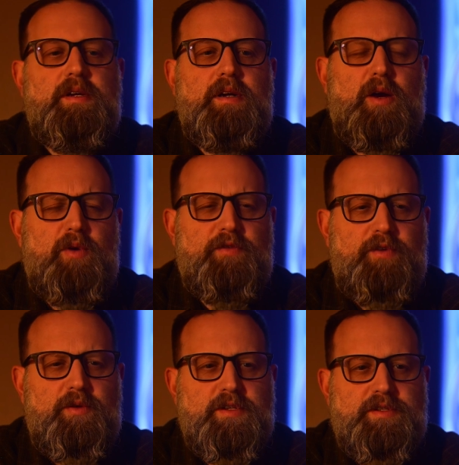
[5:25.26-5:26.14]
I want to
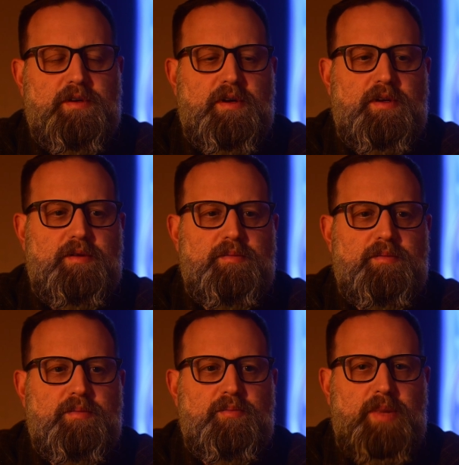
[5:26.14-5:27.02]
focus on
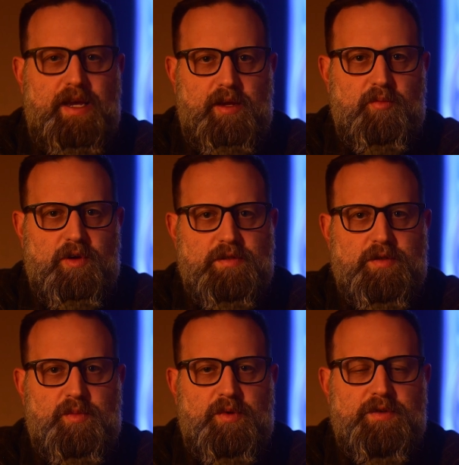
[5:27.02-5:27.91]
pagan
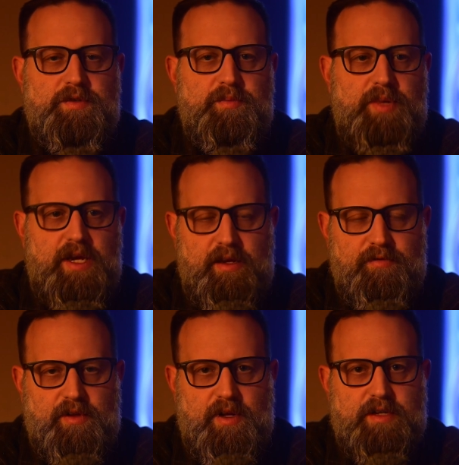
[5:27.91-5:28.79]
principles, pagan
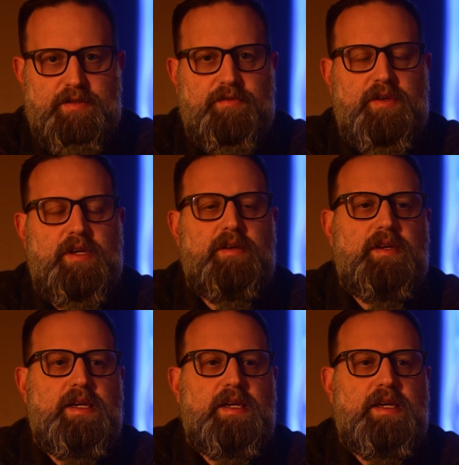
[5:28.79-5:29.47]
philosophy,